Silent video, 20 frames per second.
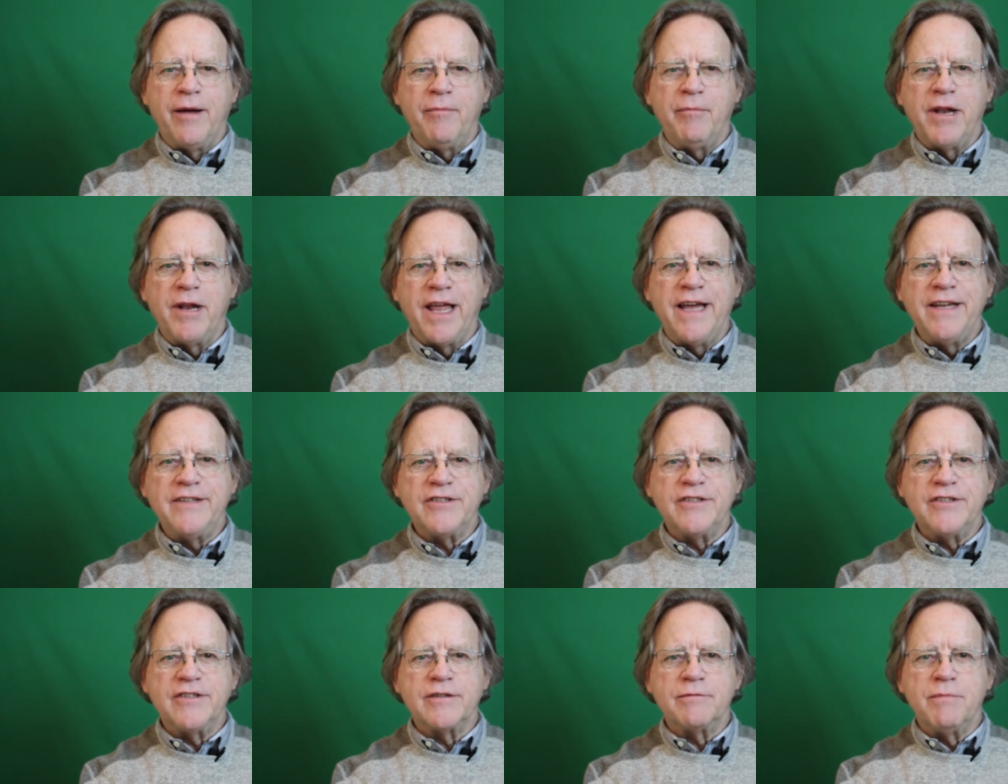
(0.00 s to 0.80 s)
I'm a
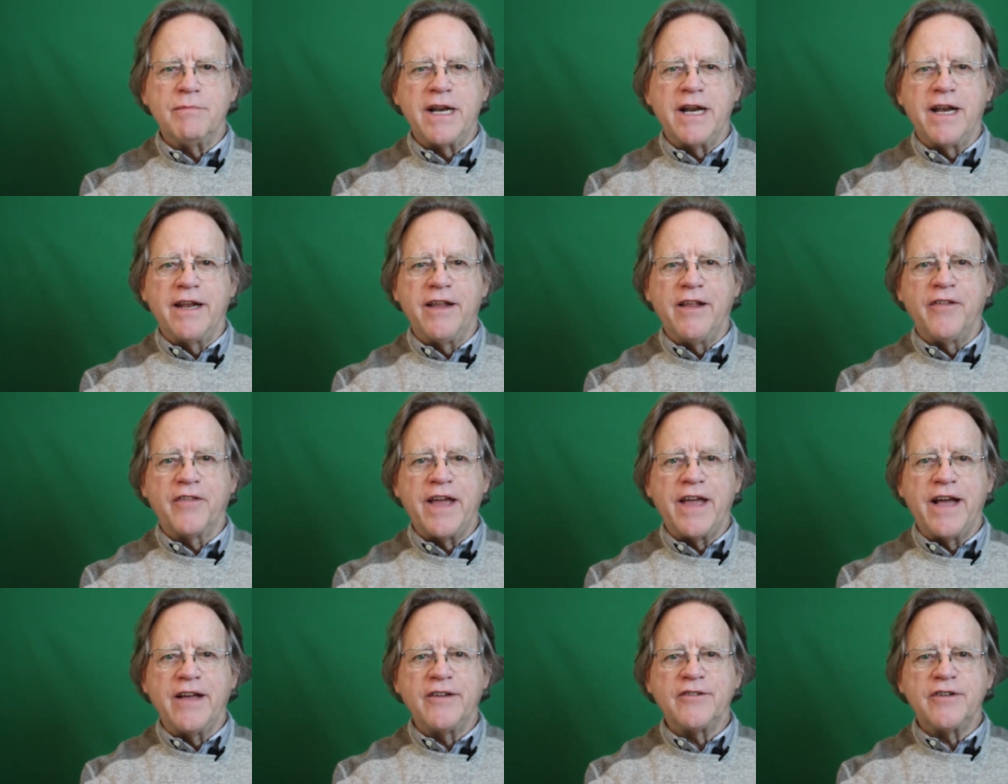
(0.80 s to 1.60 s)
licensed mental health
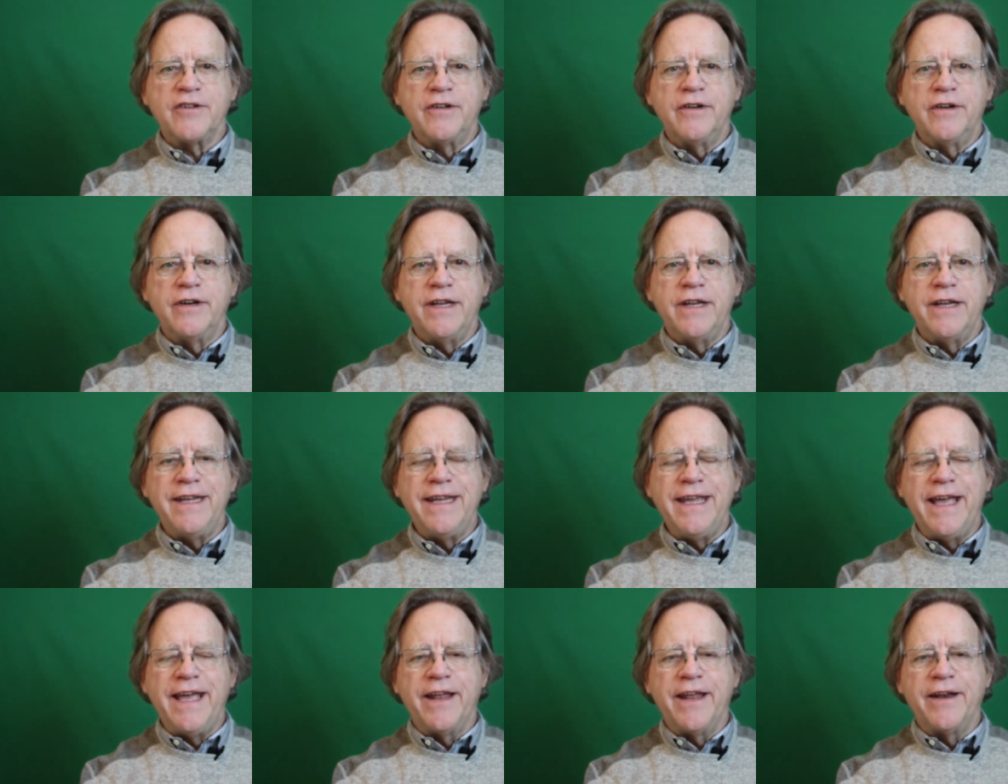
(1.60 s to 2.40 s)
counselor in
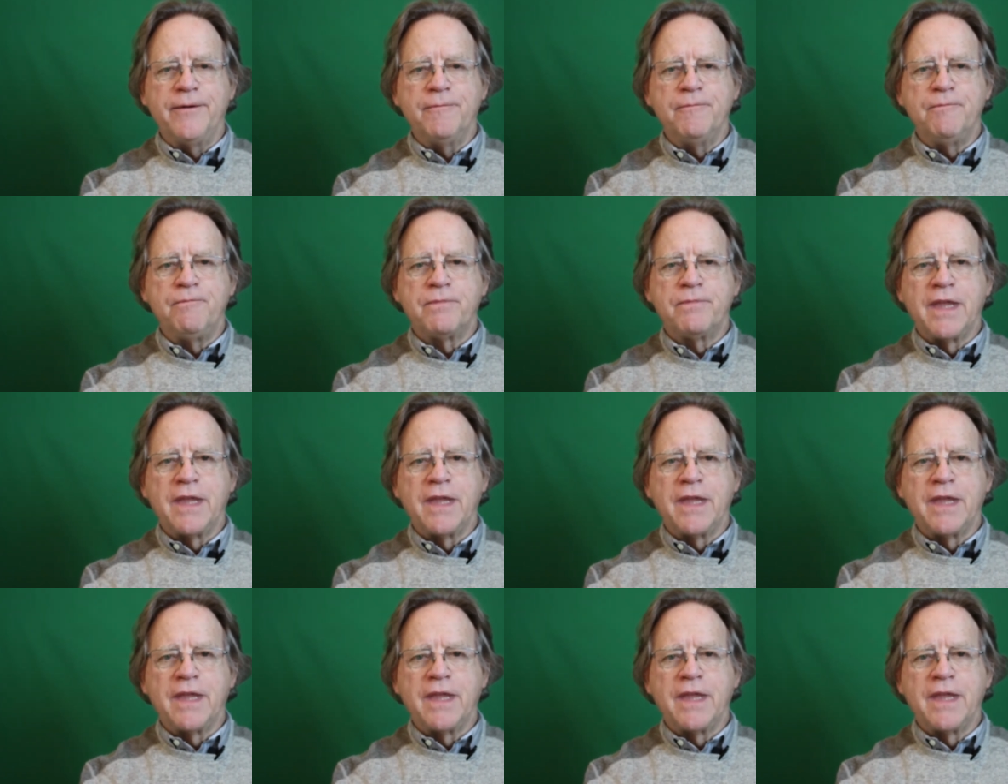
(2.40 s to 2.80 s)
Indiana.